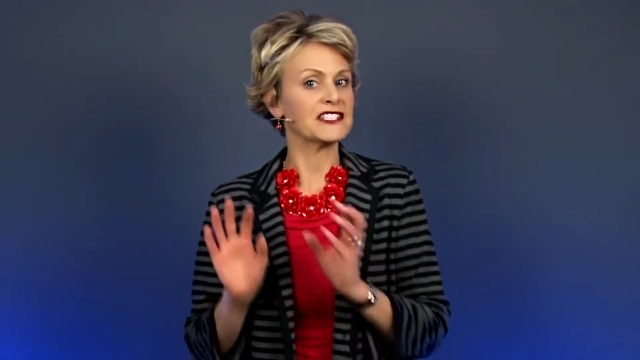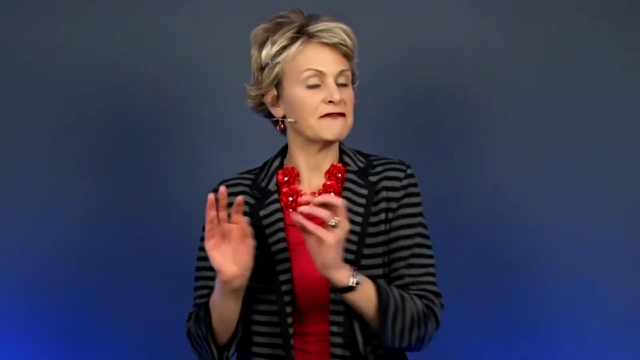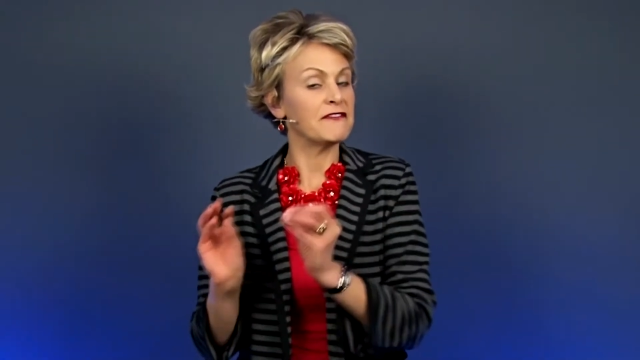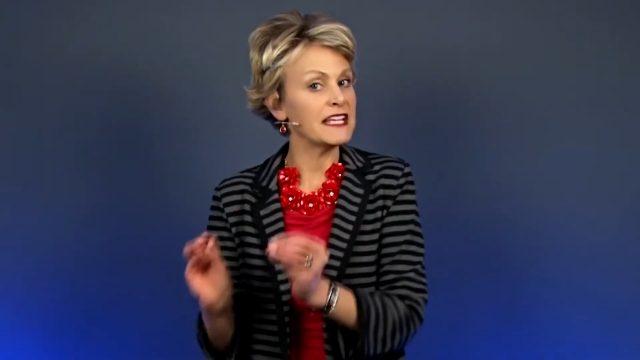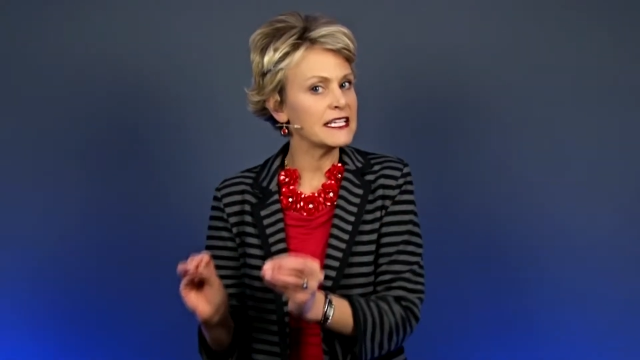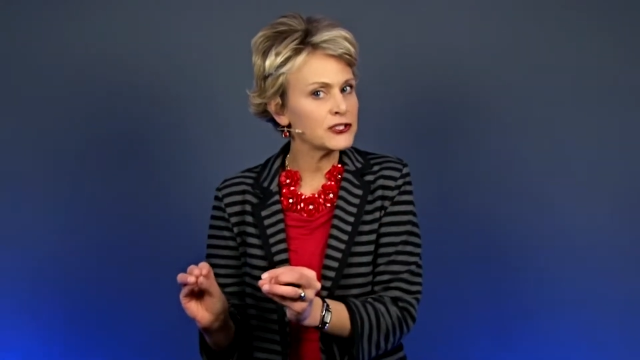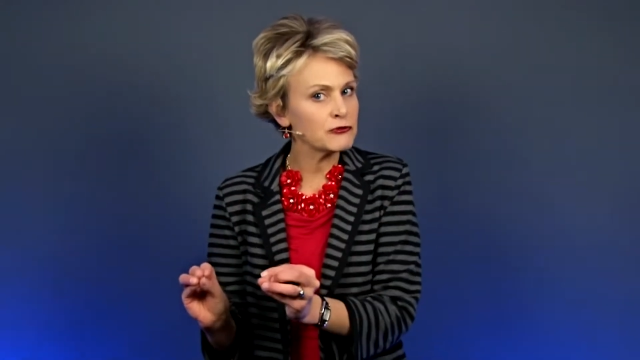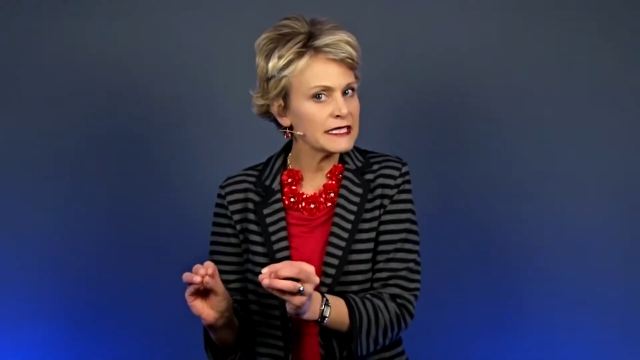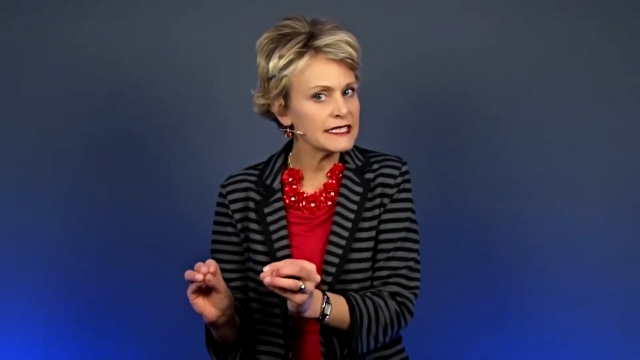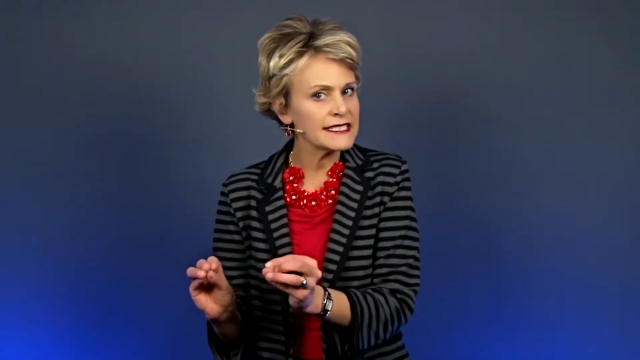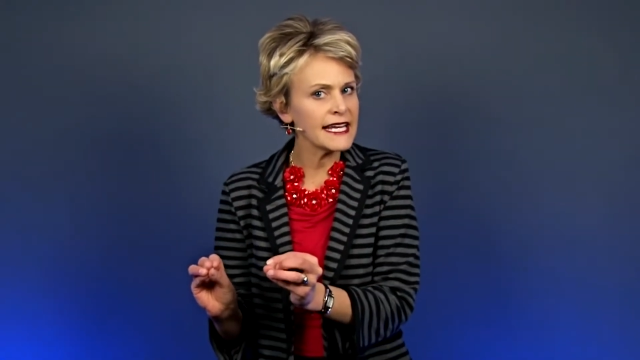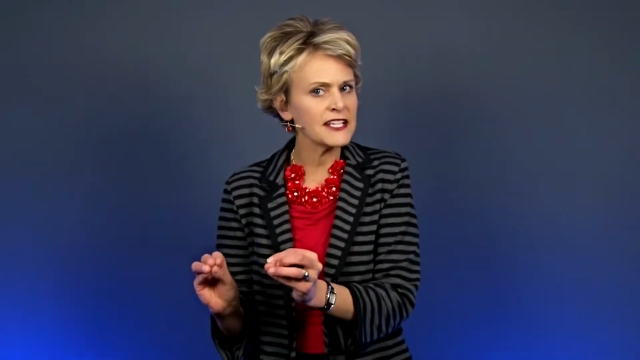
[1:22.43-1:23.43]

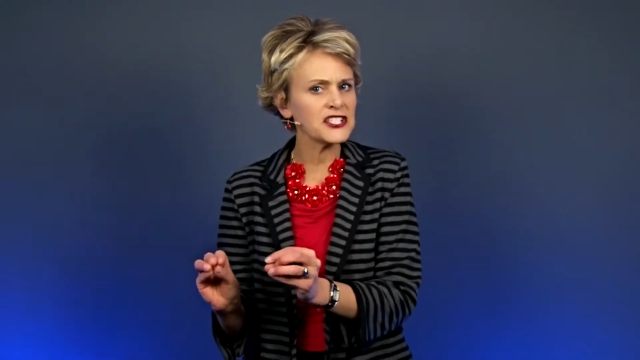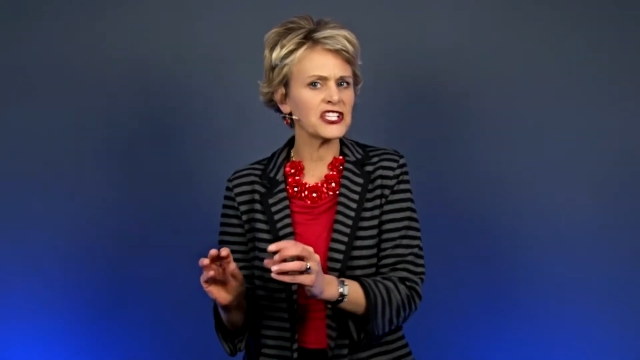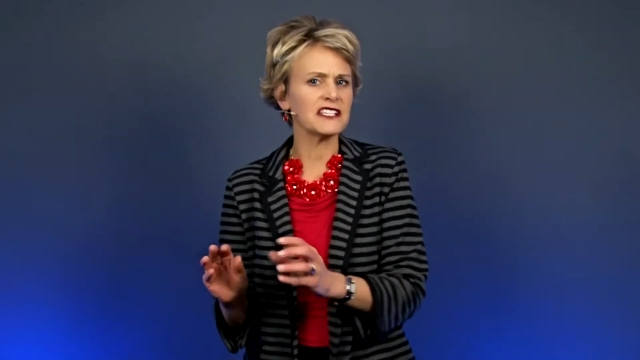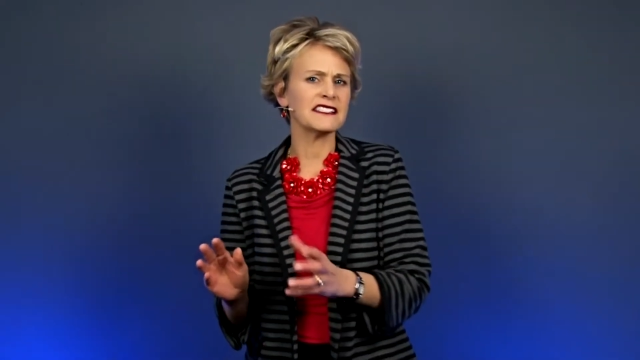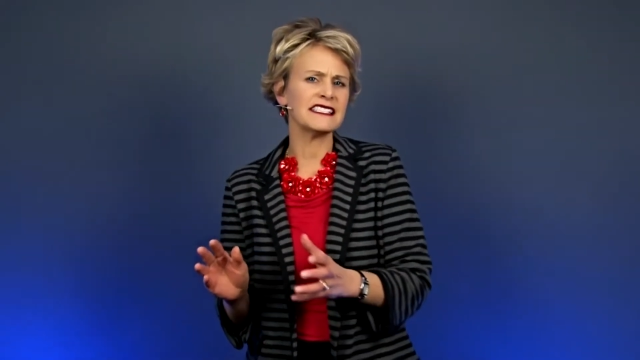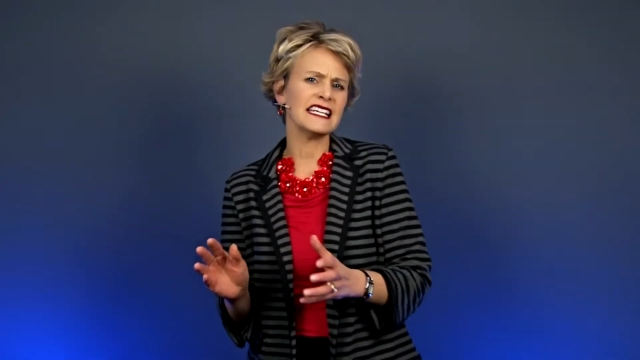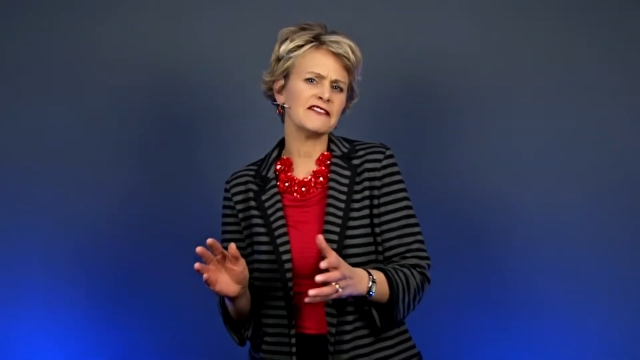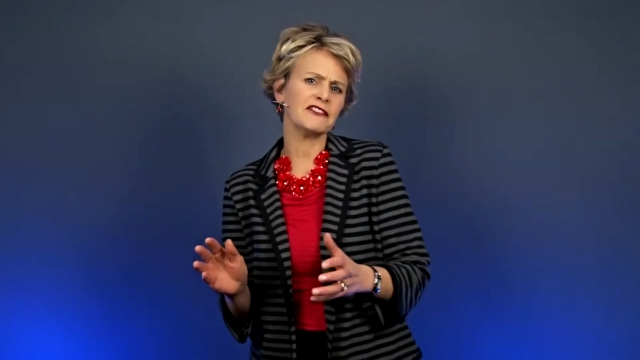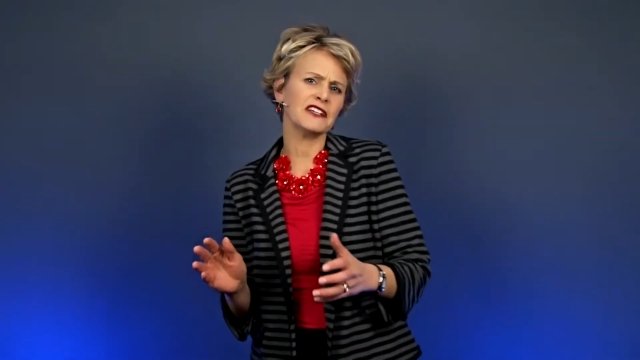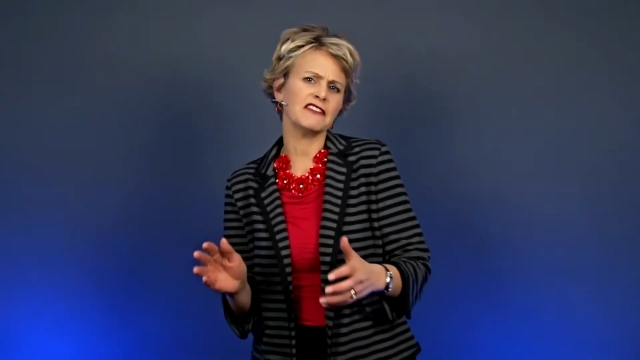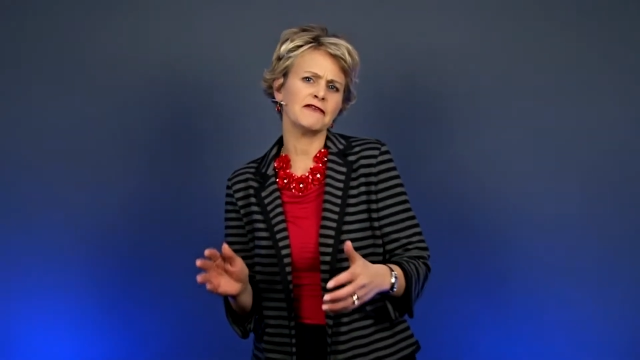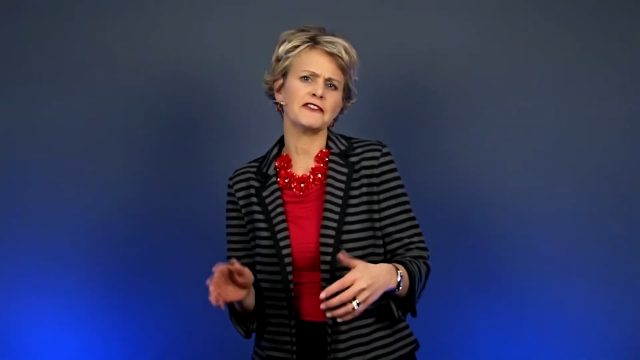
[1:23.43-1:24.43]
visualization
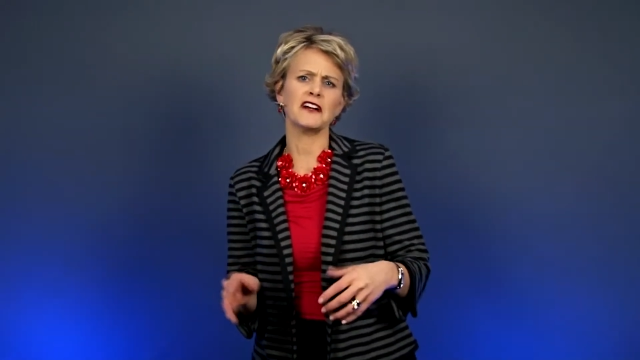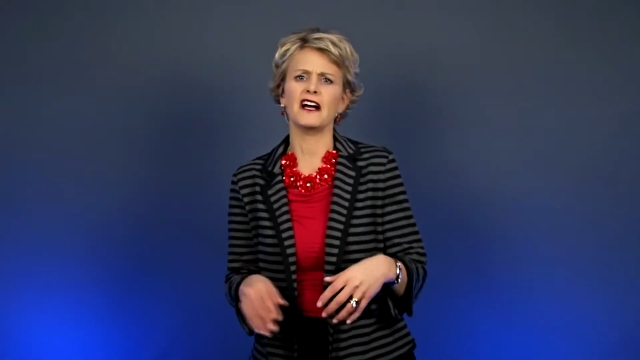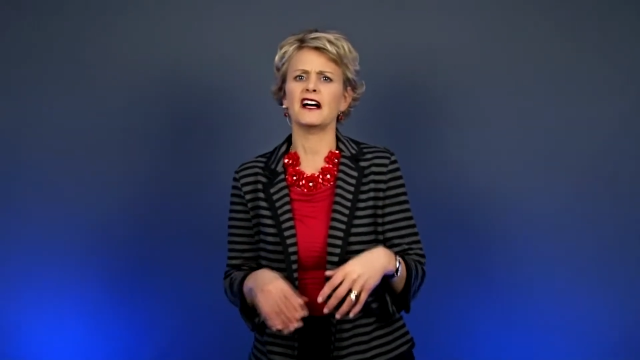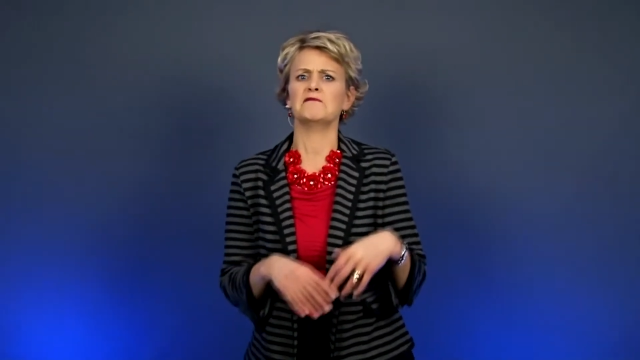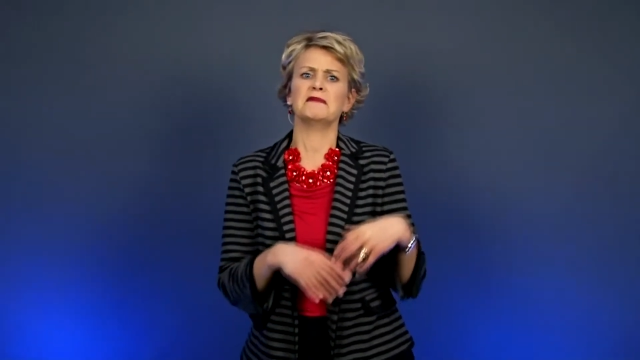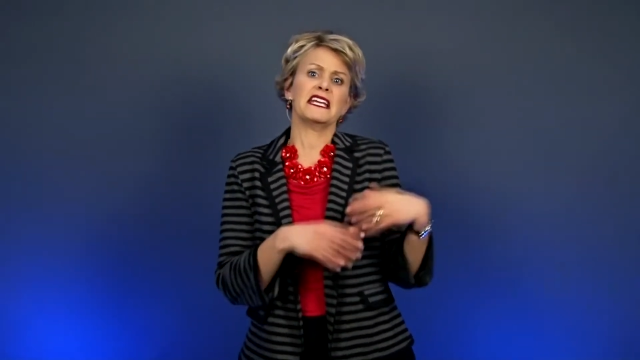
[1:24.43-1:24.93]
different from